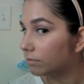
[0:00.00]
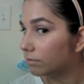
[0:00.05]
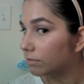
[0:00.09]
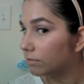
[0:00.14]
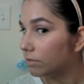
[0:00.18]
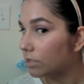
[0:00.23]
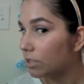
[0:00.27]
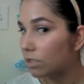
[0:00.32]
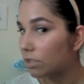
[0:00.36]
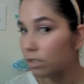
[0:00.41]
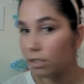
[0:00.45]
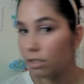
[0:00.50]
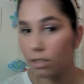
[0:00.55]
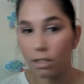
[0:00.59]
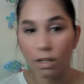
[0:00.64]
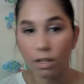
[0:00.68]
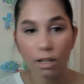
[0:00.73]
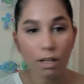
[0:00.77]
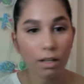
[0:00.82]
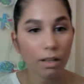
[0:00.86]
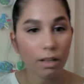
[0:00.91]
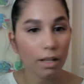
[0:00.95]
just
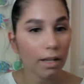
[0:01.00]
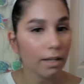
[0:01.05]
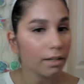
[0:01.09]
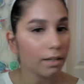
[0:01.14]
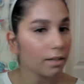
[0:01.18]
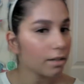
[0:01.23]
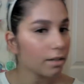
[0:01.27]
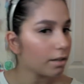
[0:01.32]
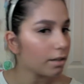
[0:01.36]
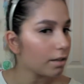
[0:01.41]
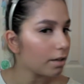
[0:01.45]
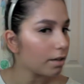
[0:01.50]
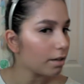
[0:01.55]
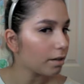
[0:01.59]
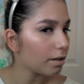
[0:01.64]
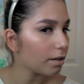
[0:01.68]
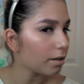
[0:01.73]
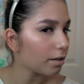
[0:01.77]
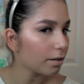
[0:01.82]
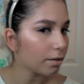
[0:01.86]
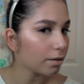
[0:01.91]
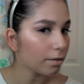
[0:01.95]
a light
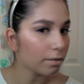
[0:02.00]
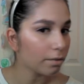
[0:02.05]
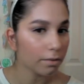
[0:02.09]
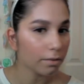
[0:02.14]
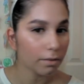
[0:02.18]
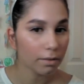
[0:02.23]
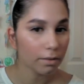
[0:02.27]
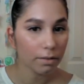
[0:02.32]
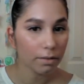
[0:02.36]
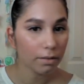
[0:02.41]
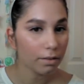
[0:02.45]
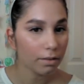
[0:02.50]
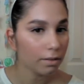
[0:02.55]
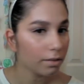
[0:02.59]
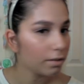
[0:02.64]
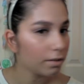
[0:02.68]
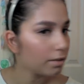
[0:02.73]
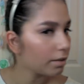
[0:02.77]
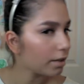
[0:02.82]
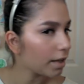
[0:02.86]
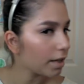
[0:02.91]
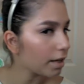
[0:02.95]
glow.
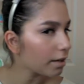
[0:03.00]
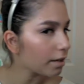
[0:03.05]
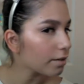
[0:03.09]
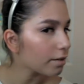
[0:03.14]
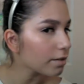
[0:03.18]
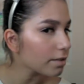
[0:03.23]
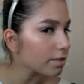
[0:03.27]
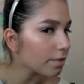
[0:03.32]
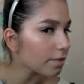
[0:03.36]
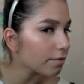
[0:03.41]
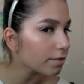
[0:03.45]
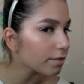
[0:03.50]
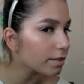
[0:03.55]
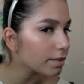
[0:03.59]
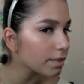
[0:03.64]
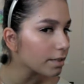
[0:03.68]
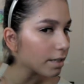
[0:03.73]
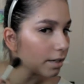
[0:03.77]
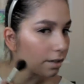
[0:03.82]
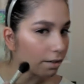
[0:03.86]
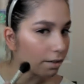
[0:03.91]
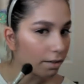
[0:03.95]
Yeah, you can definitely
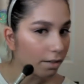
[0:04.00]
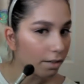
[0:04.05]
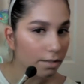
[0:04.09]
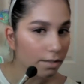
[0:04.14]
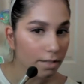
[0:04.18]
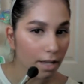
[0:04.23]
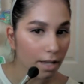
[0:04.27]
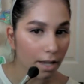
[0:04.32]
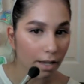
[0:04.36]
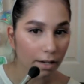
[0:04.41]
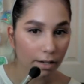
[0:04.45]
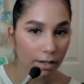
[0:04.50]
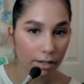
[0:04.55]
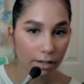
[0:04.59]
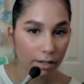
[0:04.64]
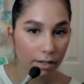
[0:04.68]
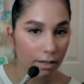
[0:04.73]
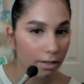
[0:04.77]
see it on this side.